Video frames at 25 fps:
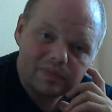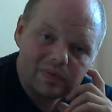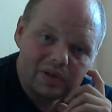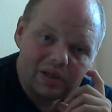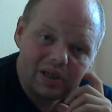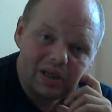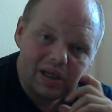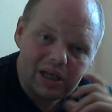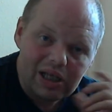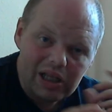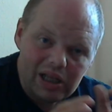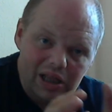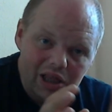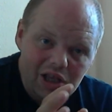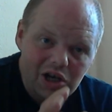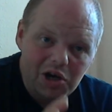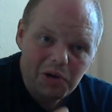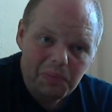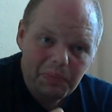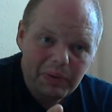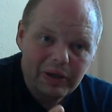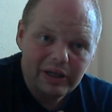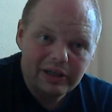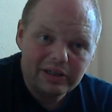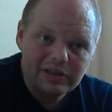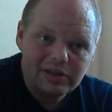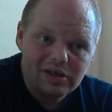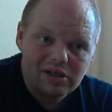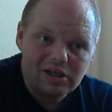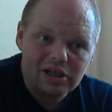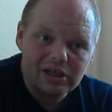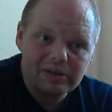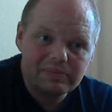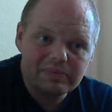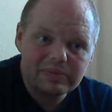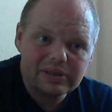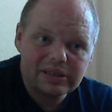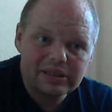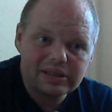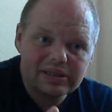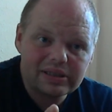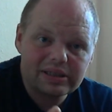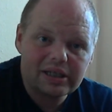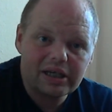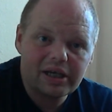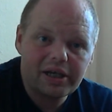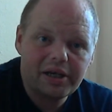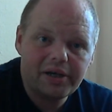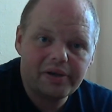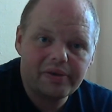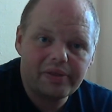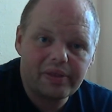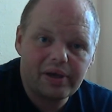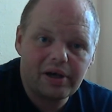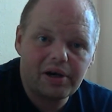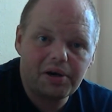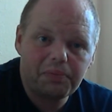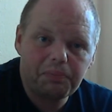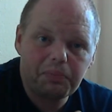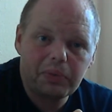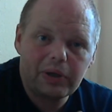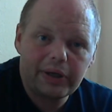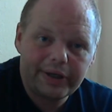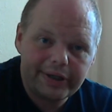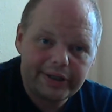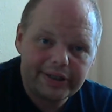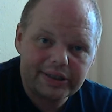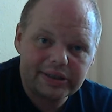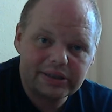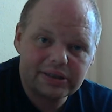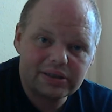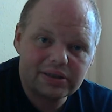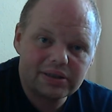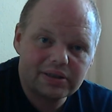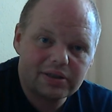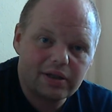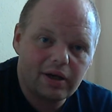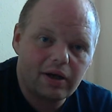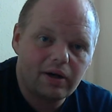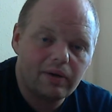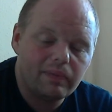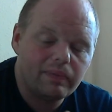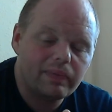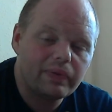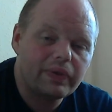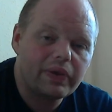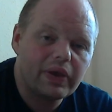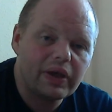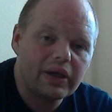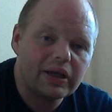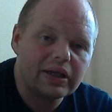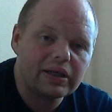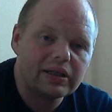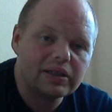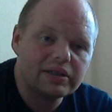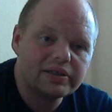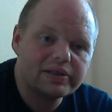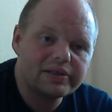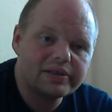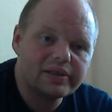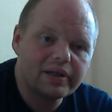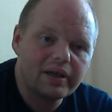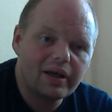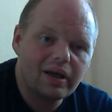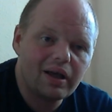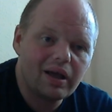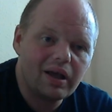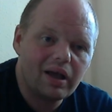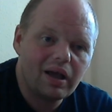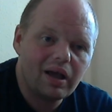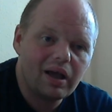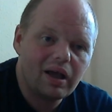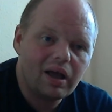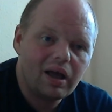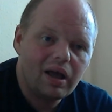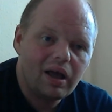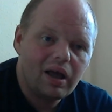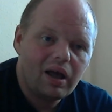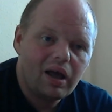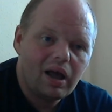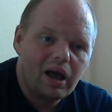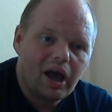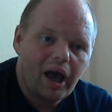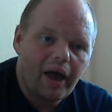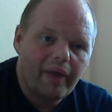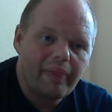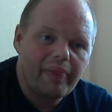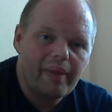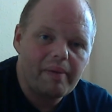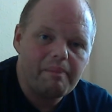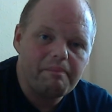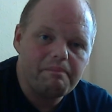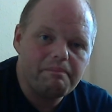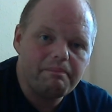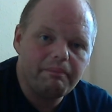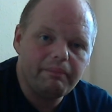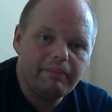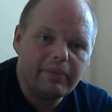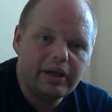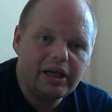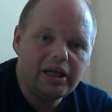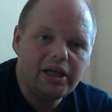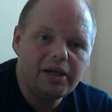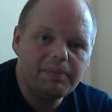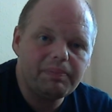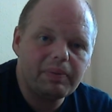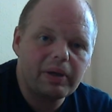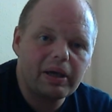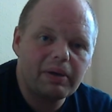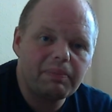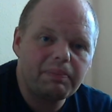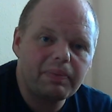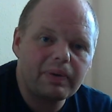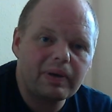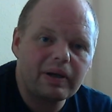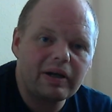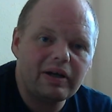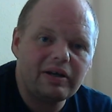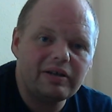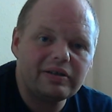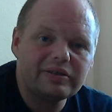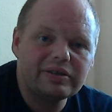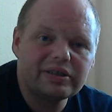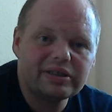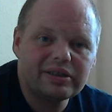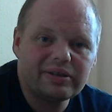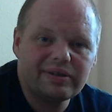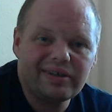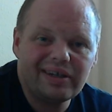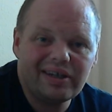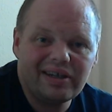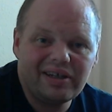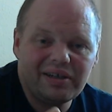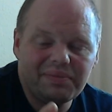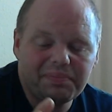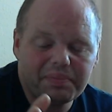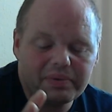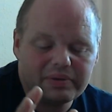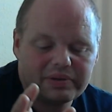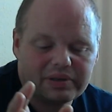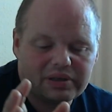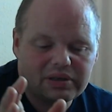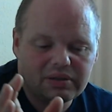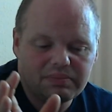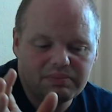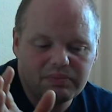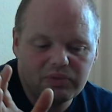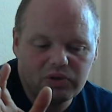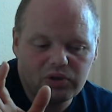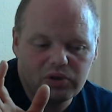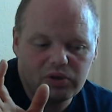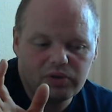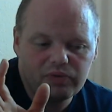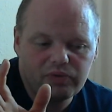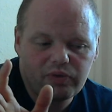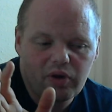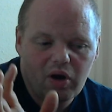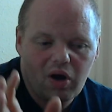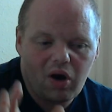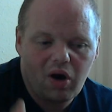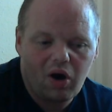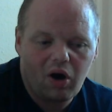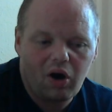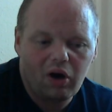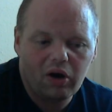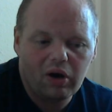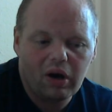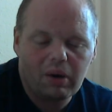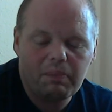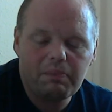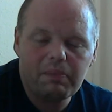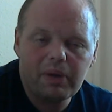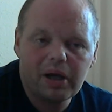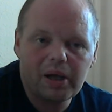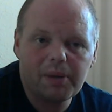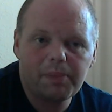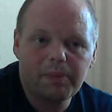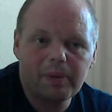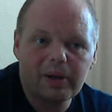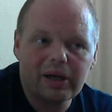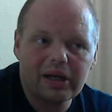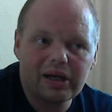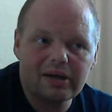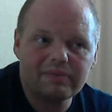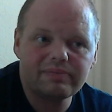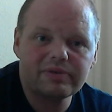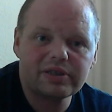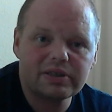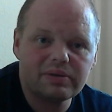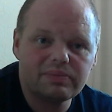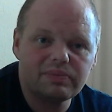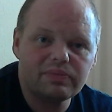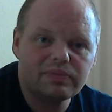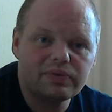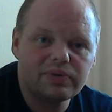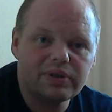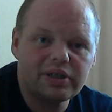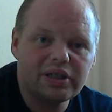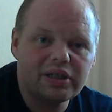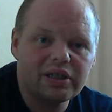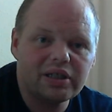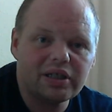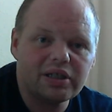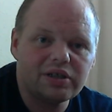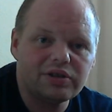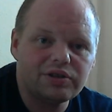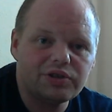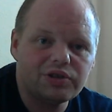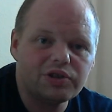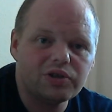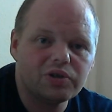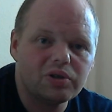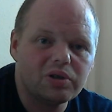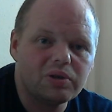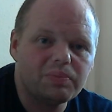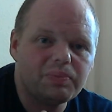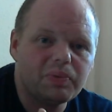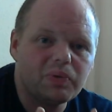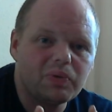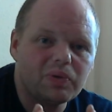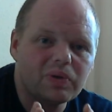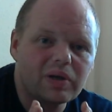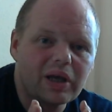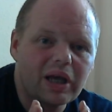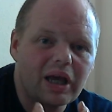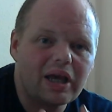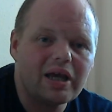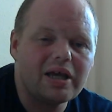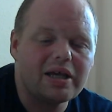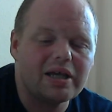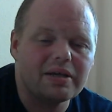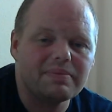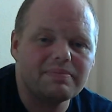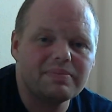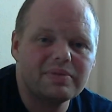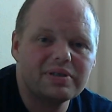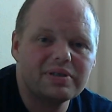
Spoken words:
a little bit of time to say their piece on things, and then maybe be able to move on, and maybe can have some really enjoyable games.